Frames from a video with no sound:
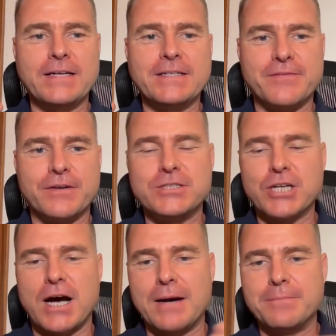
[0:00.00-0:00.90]
different
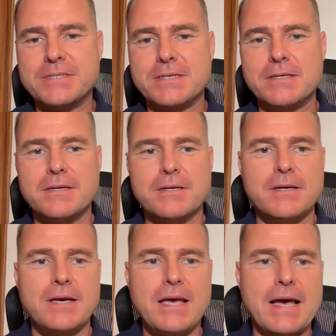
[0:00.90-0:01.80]
jobs.
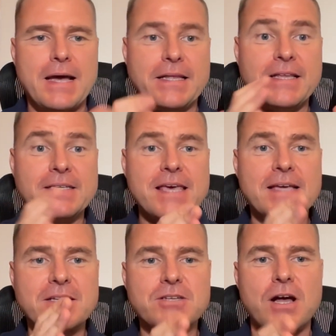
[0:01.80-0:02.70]
And in this case,
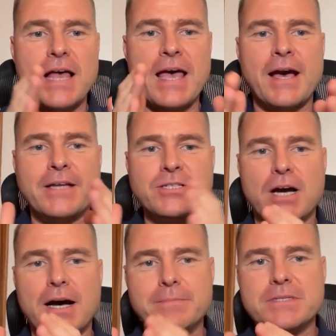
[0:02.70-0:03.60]
it's all AI
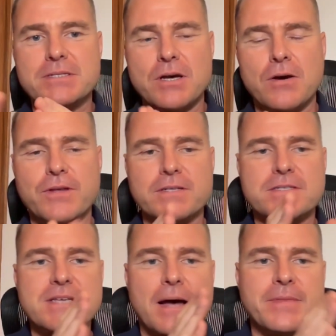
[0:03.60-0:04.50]
jobs. So
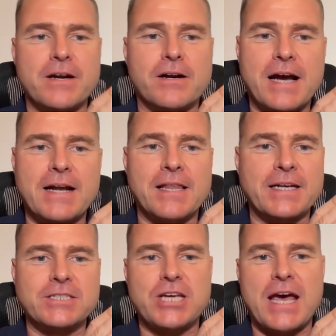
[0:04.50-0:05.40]
there's some that are kind of
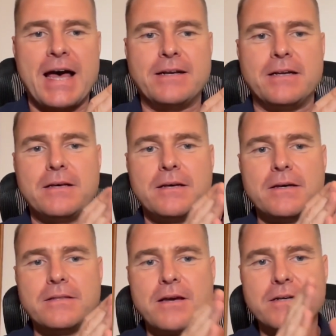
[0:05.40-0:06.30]
like chat.
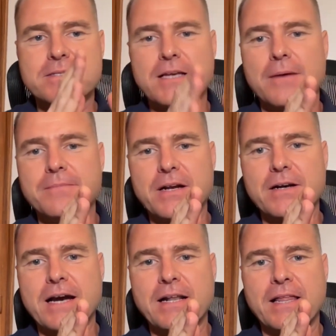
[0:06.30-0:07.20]
There are some that are
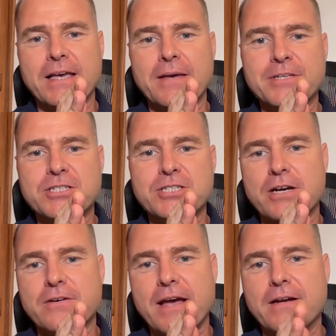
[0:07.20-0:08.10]
kind of like image
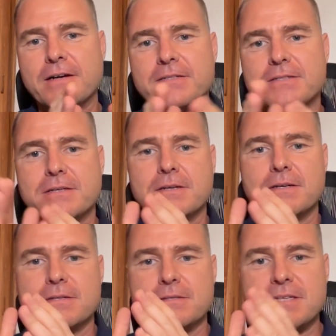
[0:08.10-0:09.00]
generators,
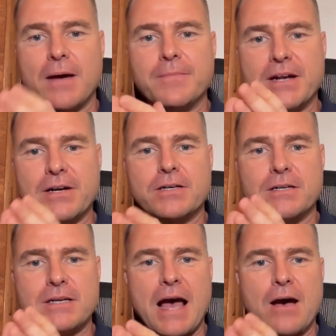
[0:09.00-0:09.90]
some that are
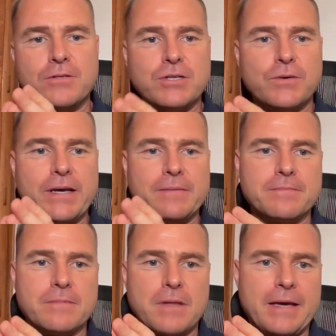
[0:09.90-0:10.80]
now doing
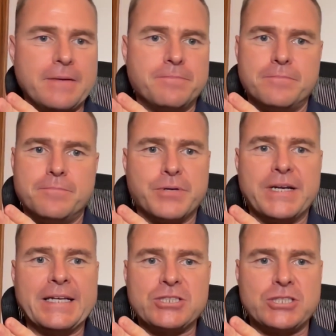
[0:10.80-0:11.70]
like
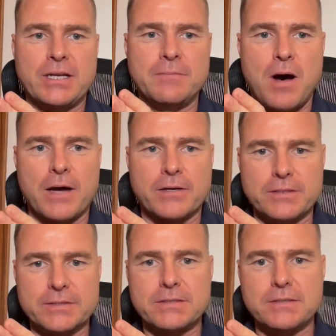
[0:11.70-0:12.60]
prediction
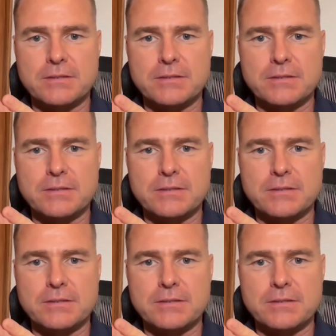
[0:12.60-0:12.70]
models